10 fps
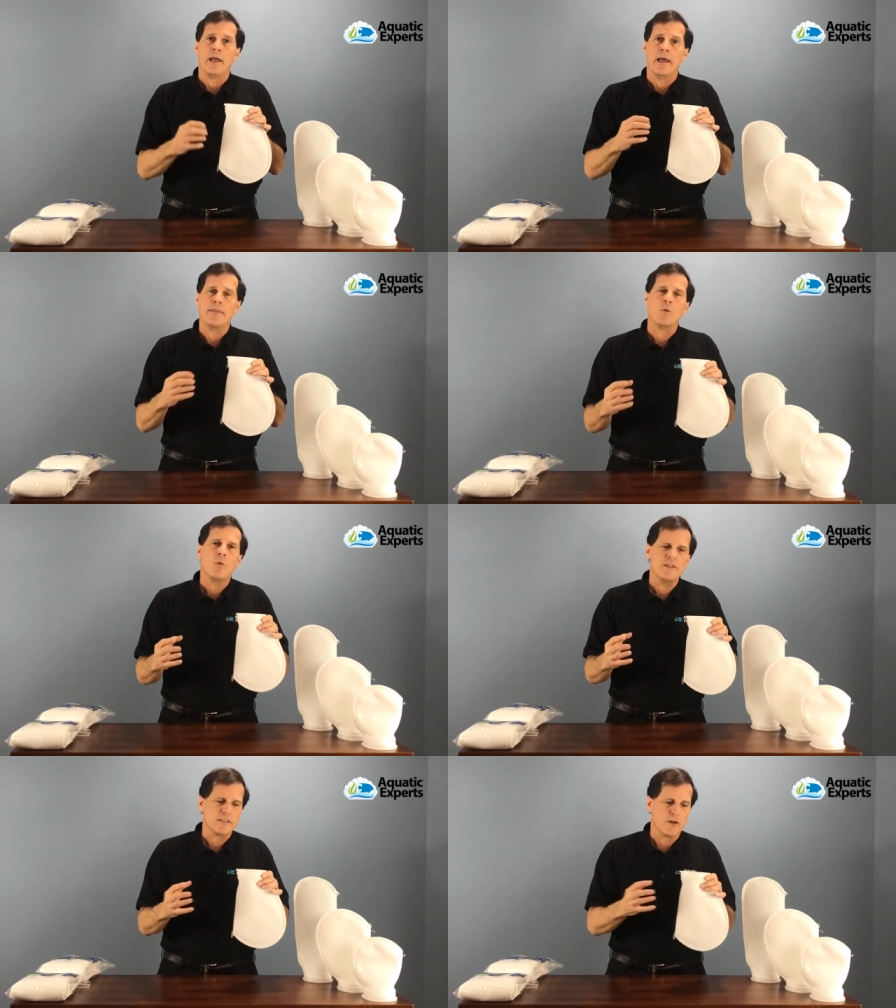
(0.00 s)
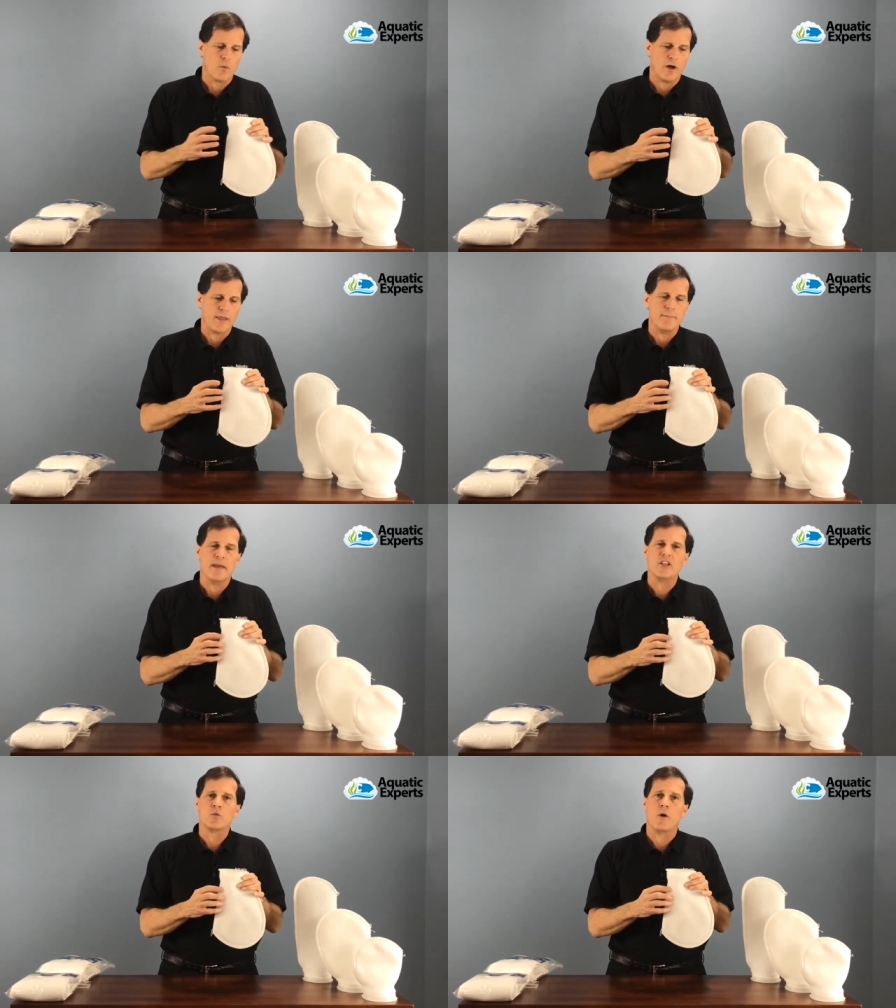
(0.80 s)
and then once in a while they
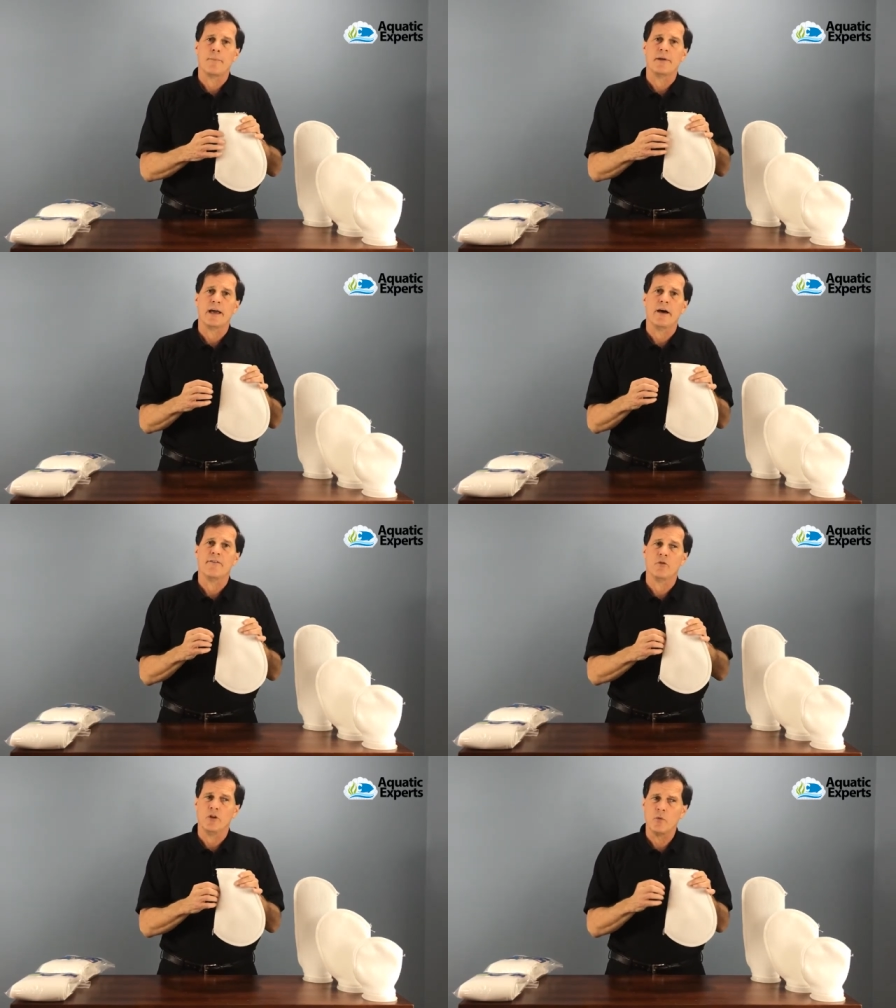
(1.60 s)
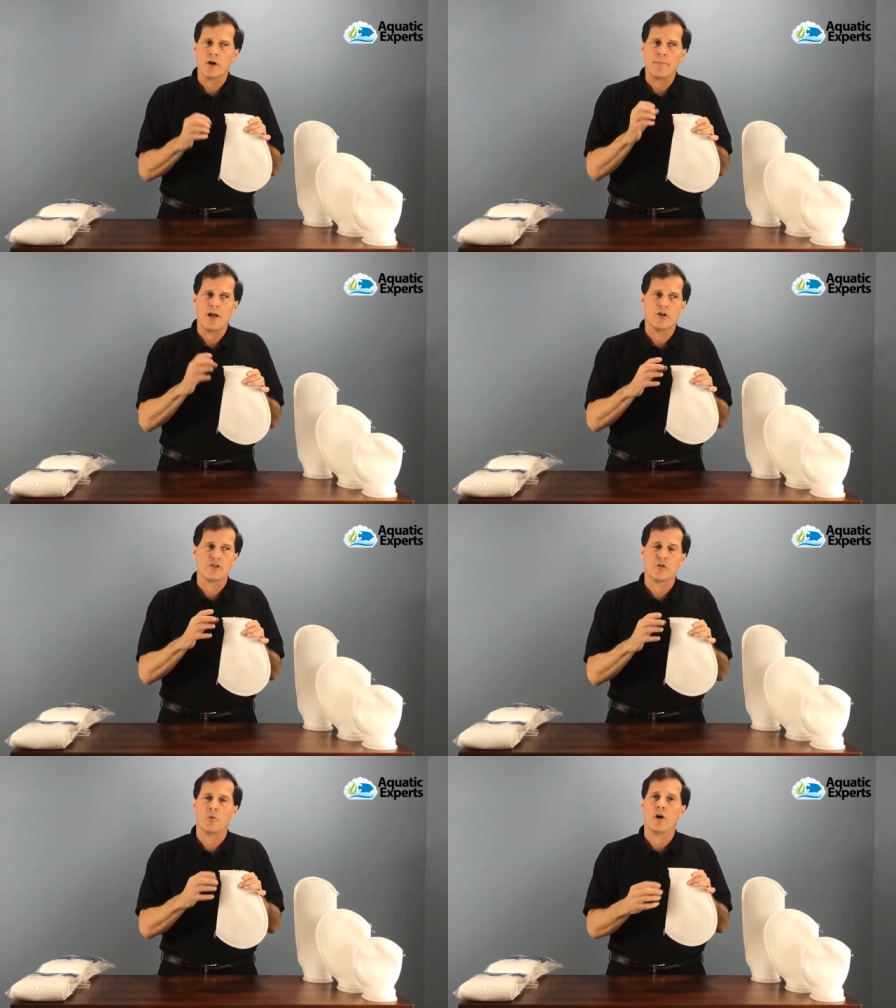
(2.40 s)
may swap it out. They really want to
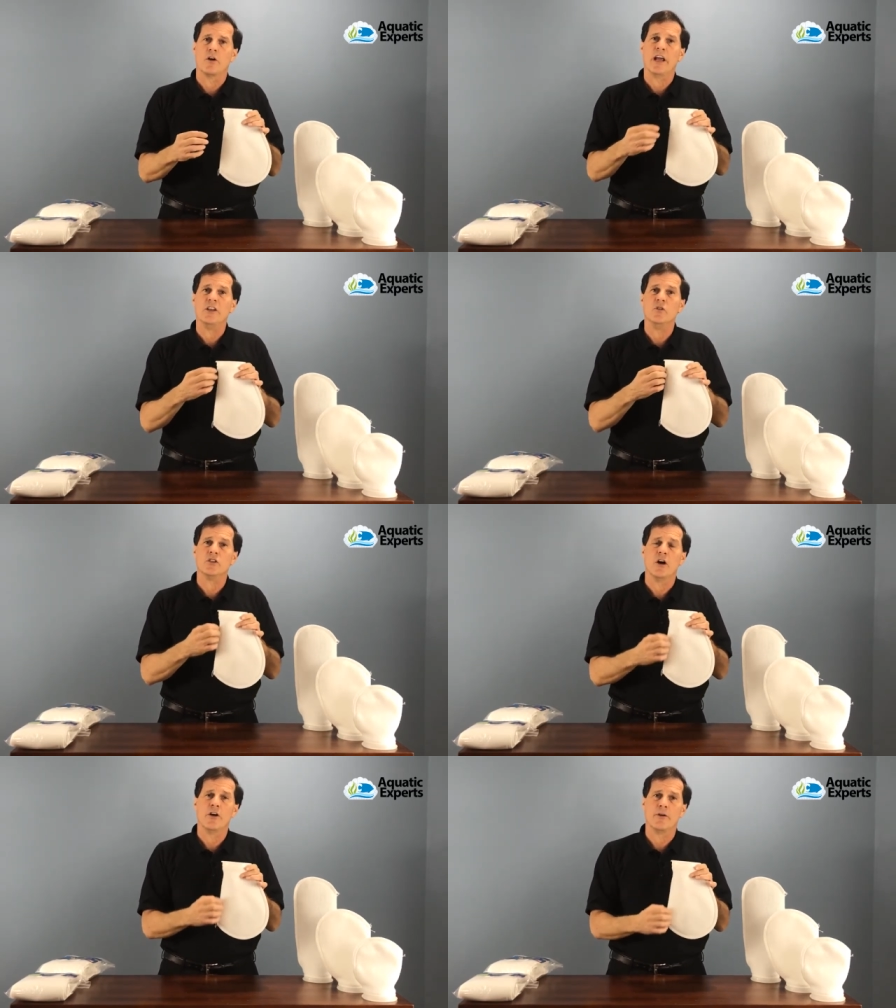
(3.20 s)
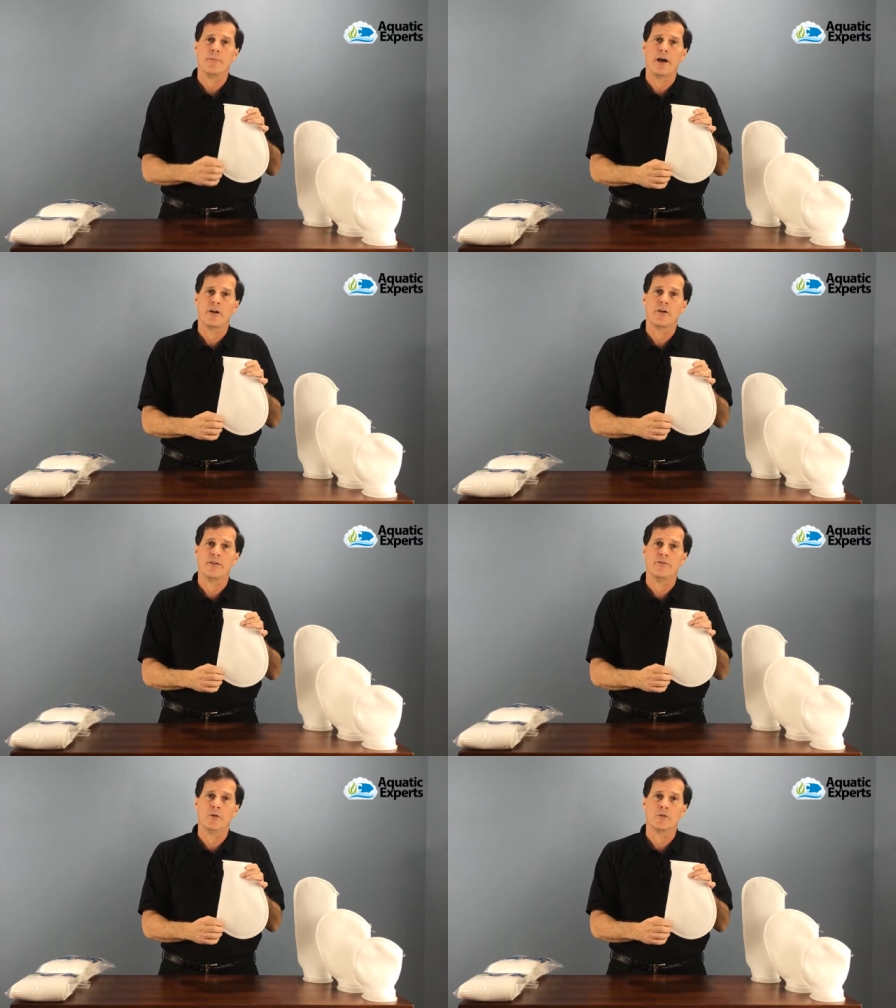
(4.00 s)
polish their water and use a 100
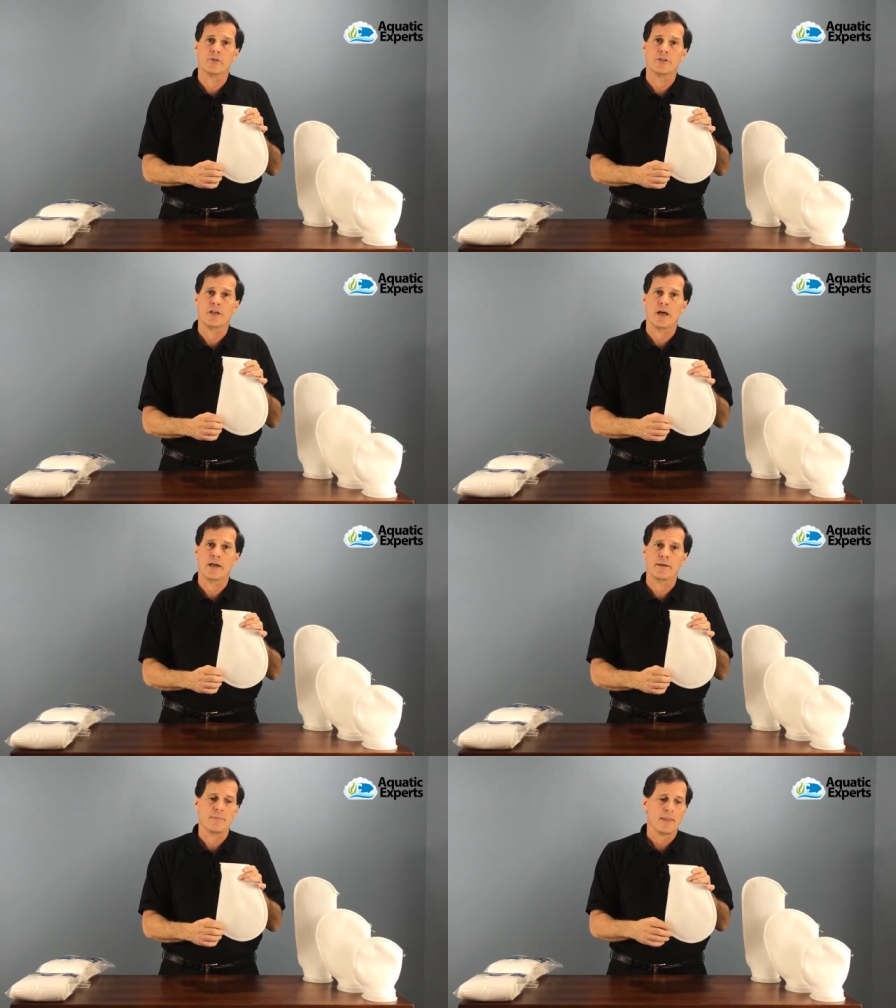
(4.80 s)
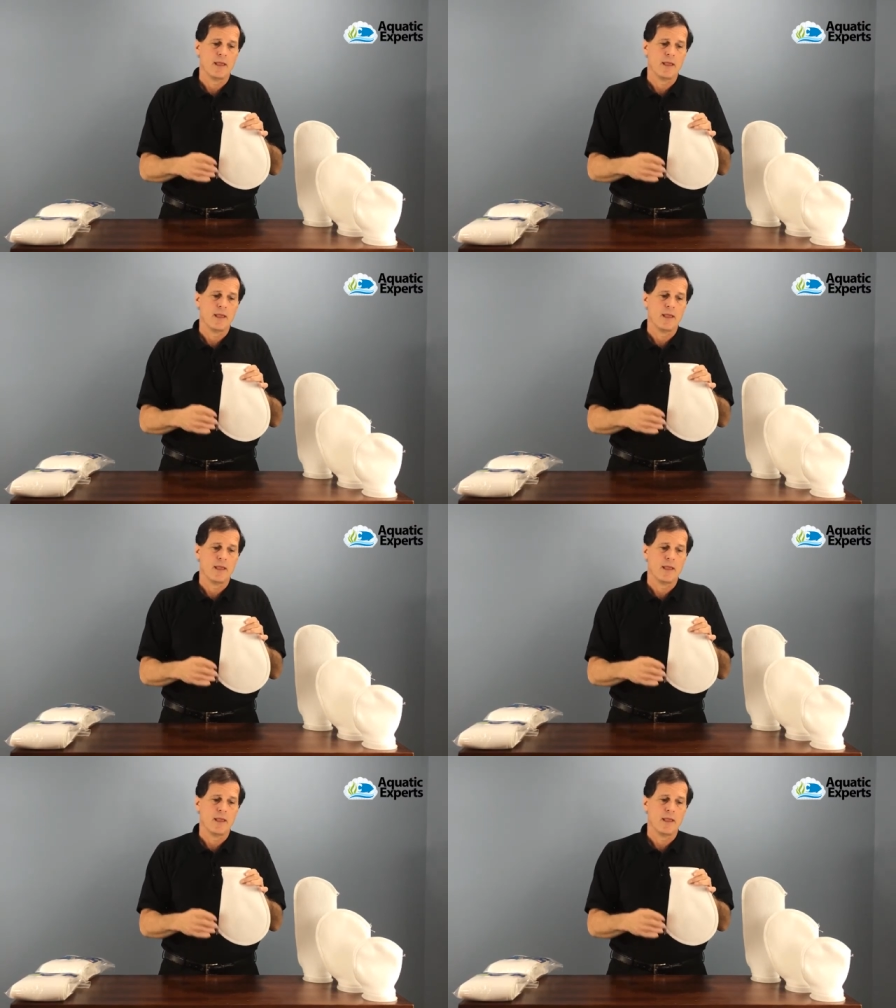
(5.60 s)
micron filter sock.